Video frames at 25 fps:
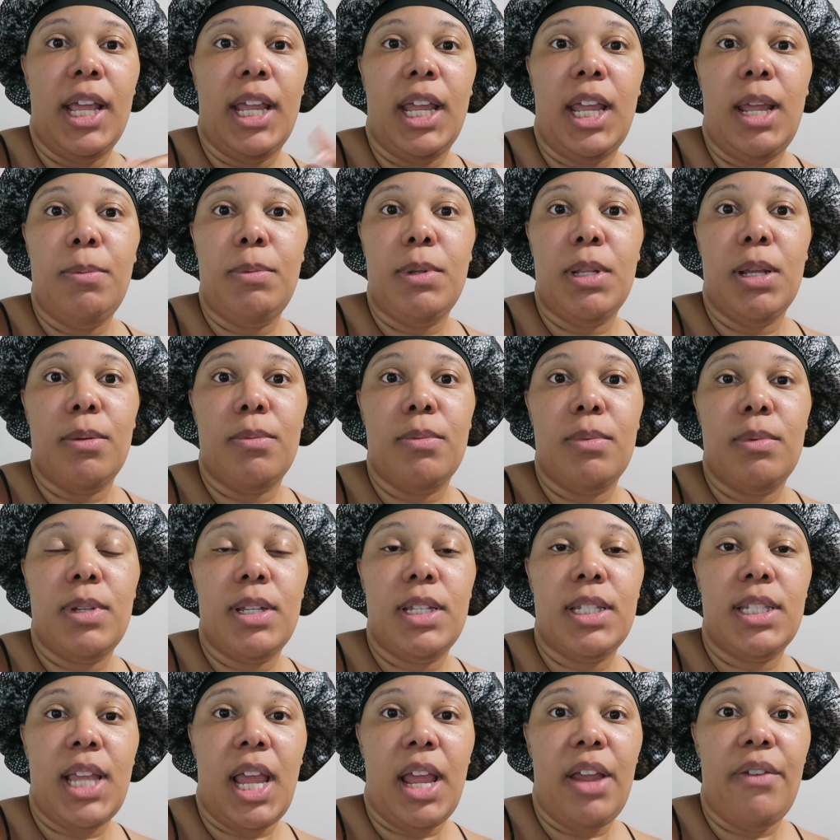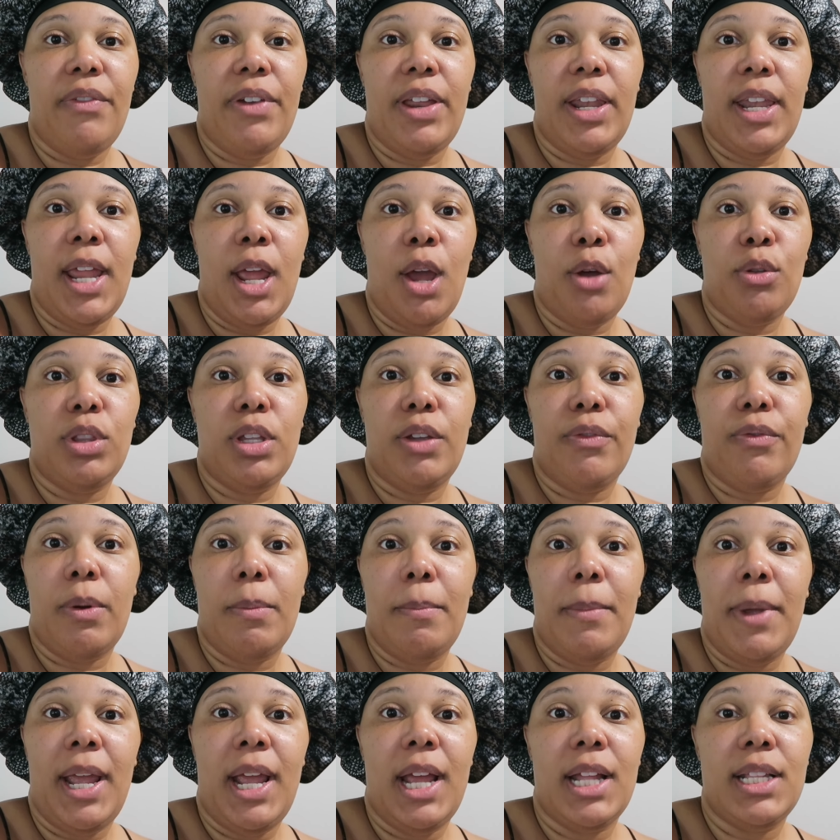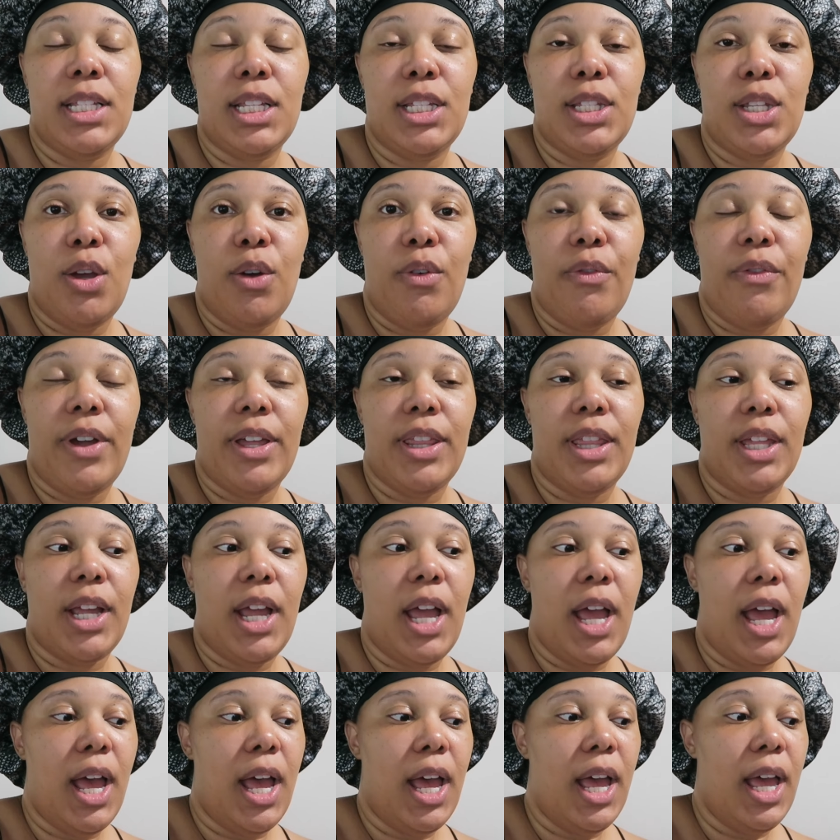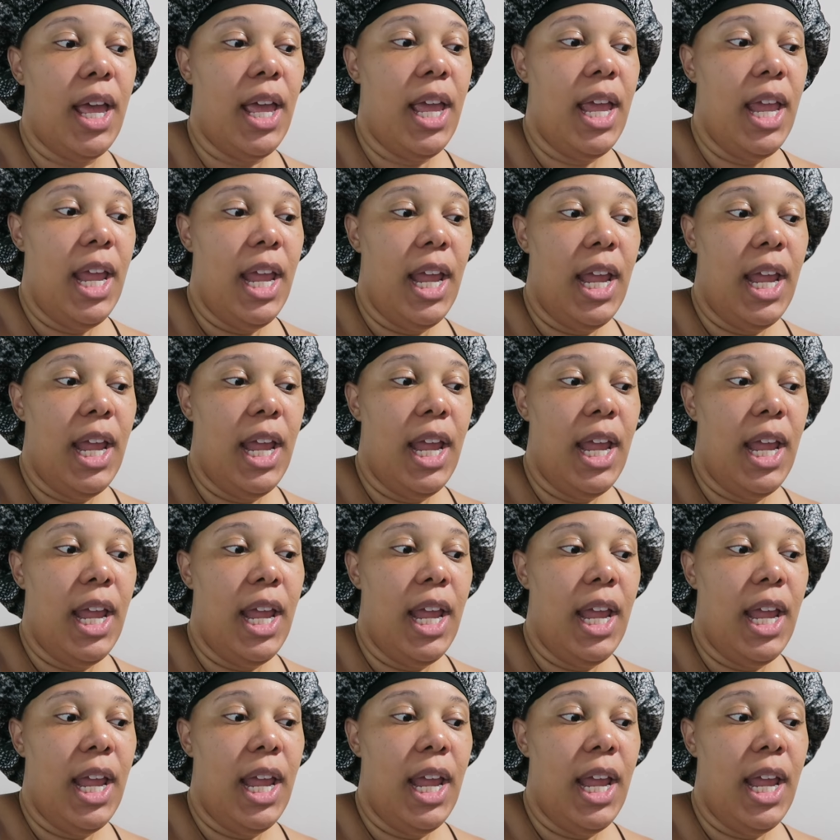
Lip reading: Keep them safe and healthy from head to toe, Father God.